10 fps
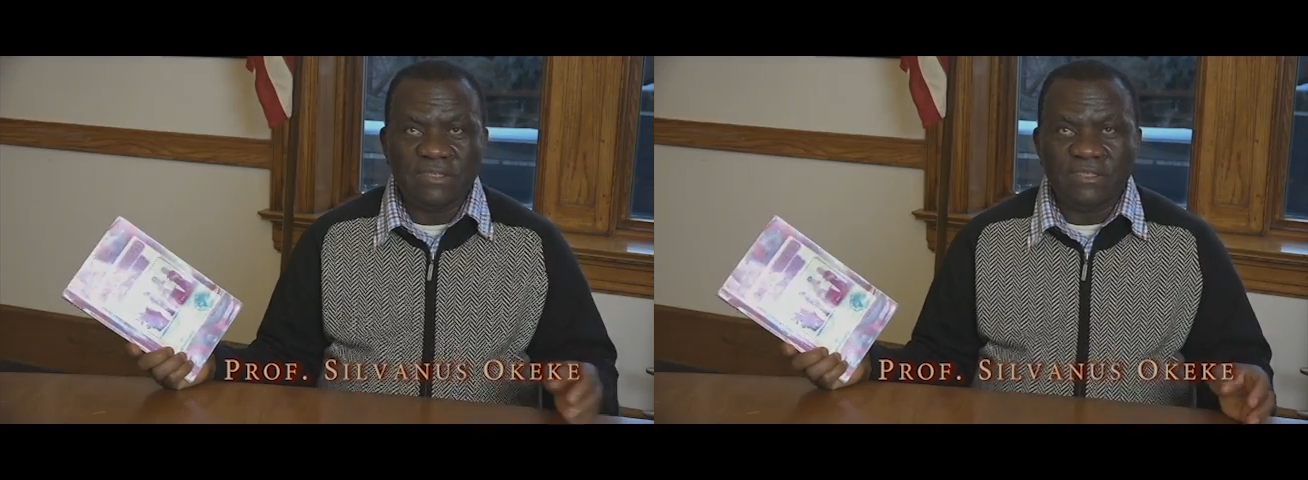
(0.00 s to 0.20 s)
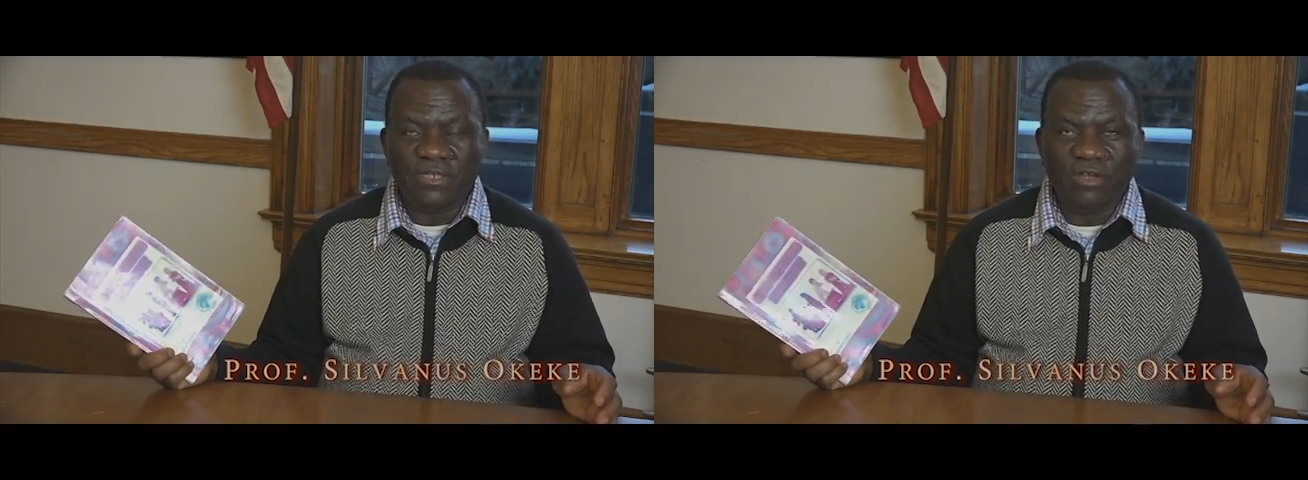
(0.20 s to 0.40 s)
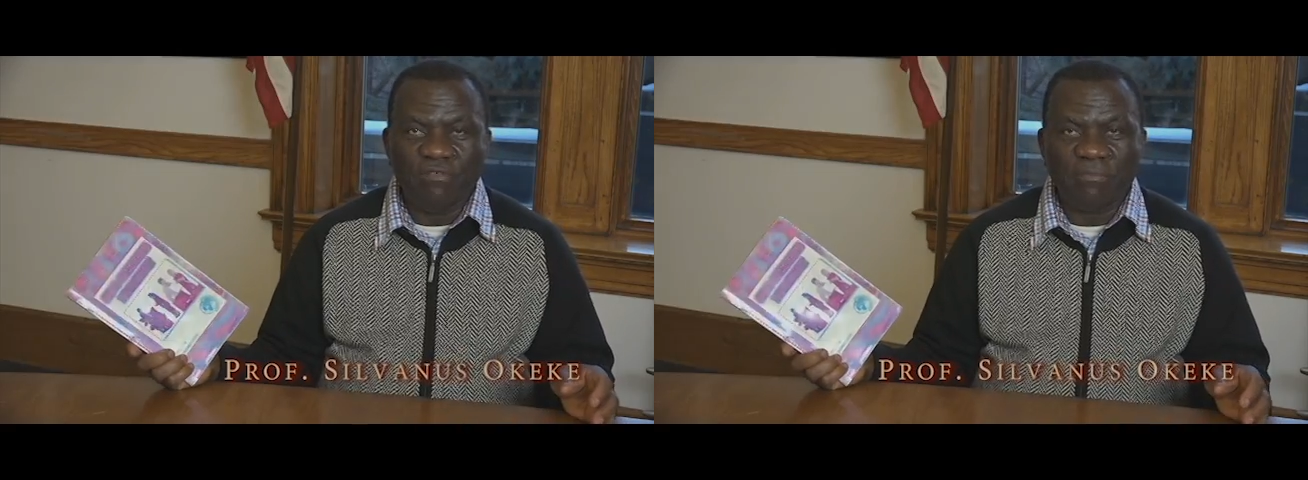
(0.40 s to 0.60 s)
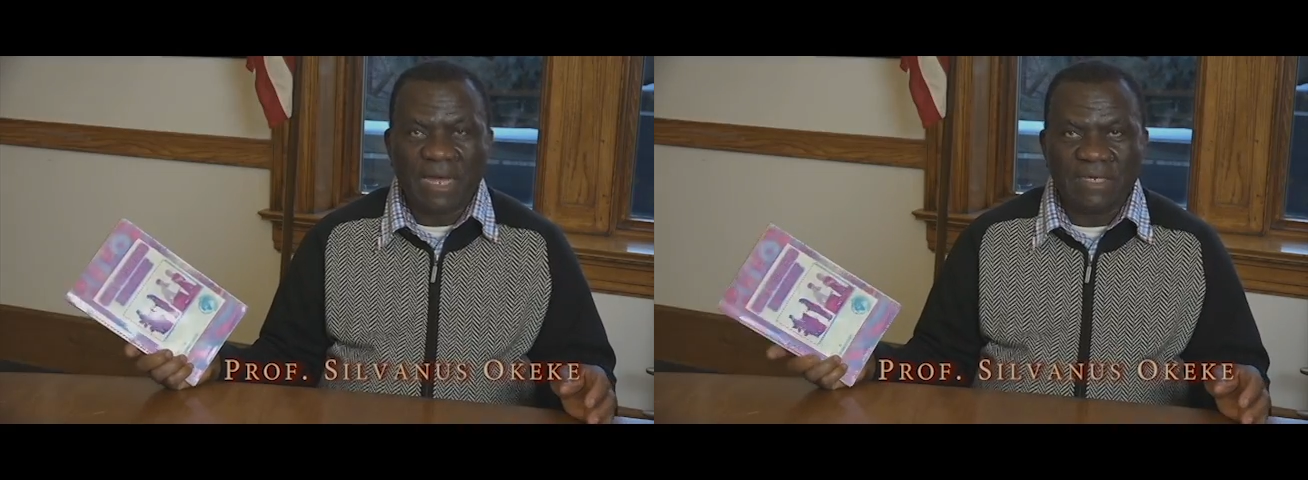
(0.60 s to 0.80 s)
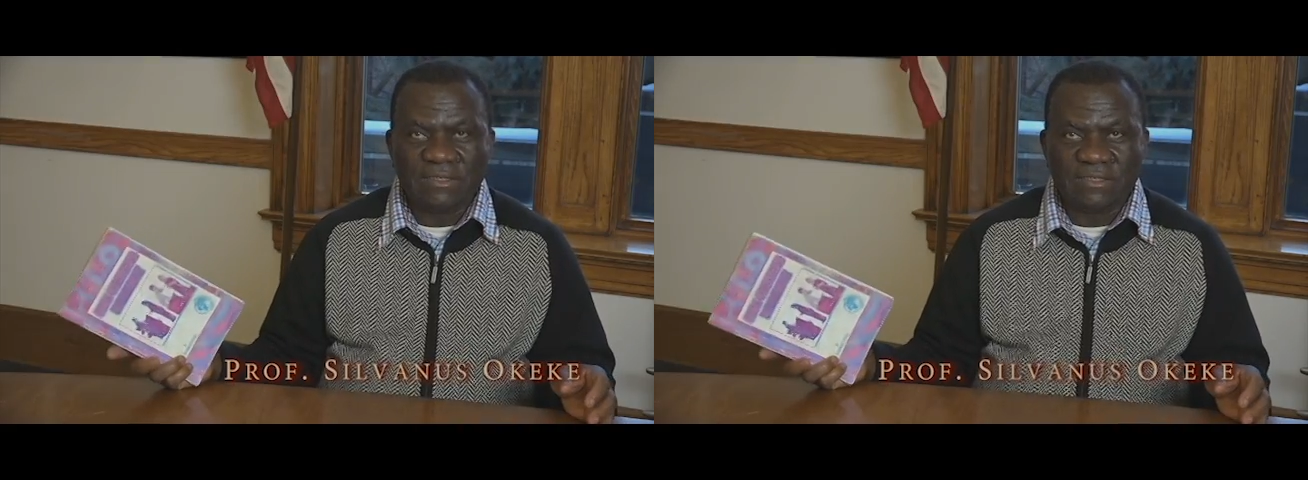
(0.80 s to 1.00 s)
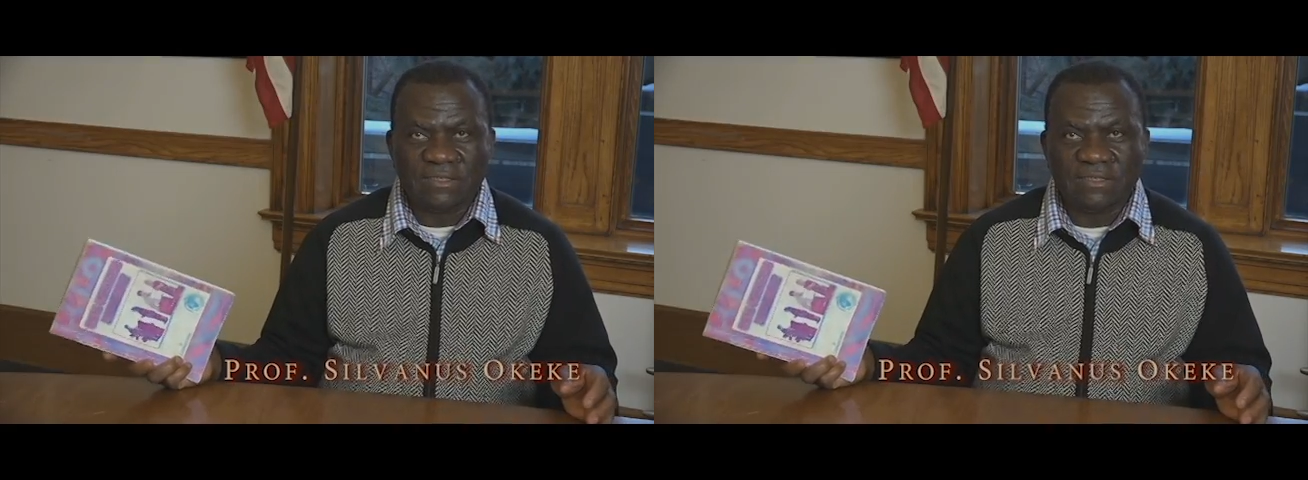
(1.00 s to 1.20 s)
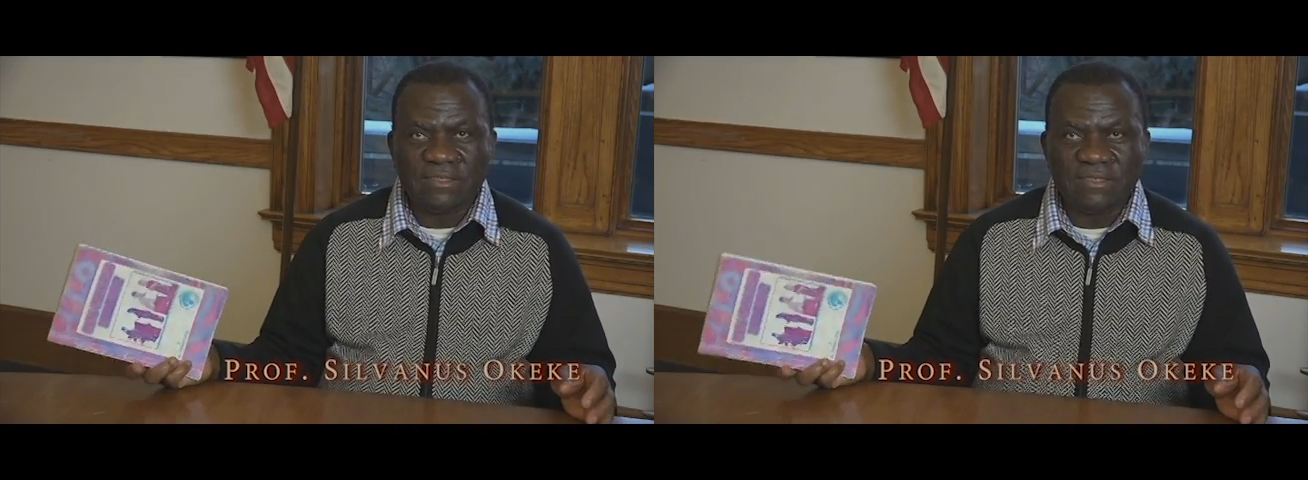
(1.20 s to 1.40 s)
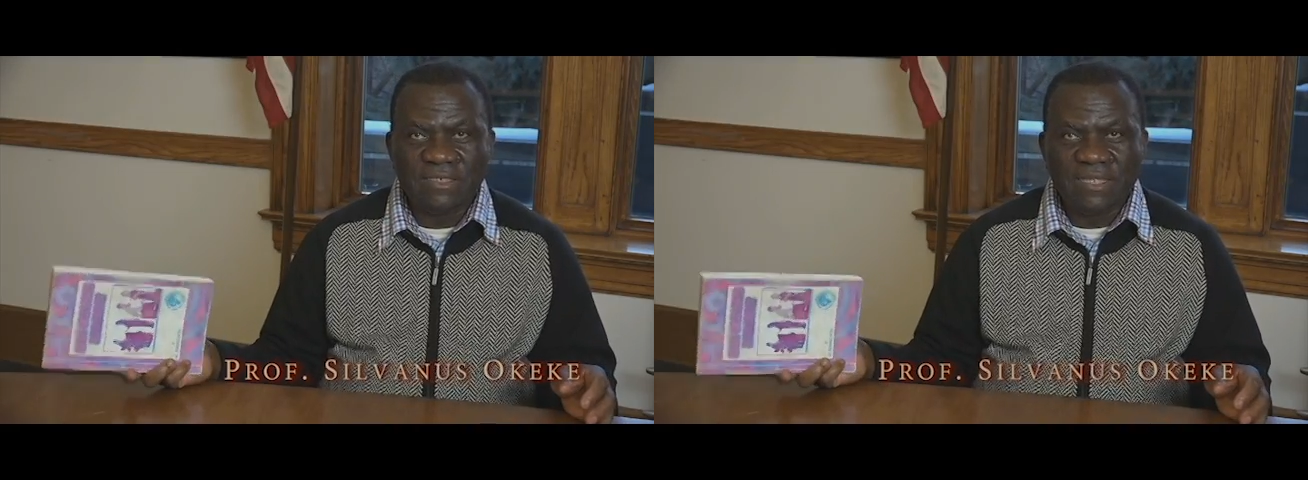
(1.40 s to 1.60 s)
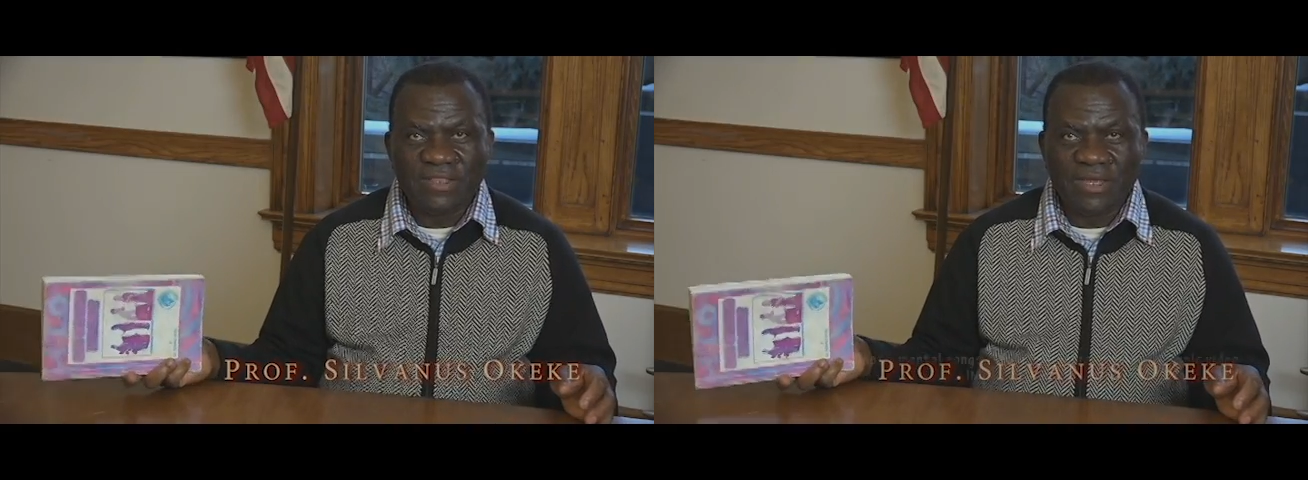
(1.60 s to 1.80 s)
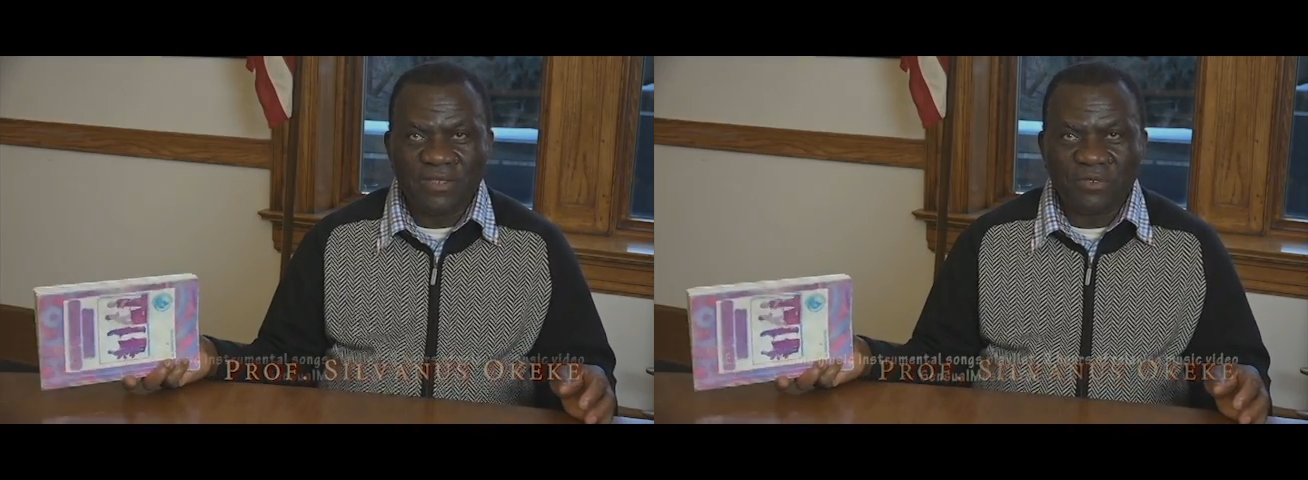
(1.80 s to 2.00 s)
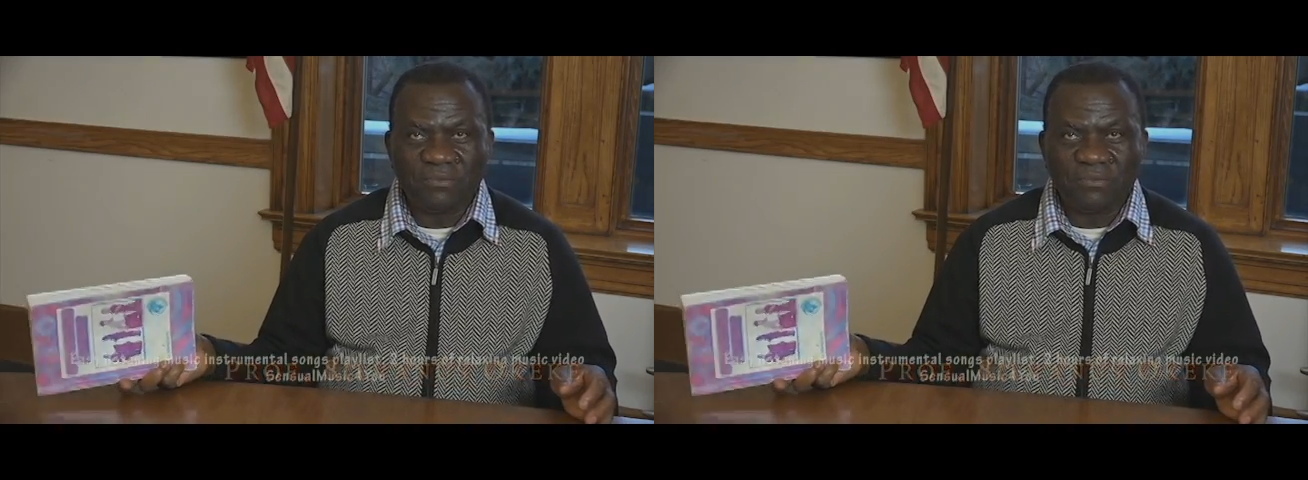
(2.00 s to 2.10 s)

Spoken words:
the area of marketing. Thank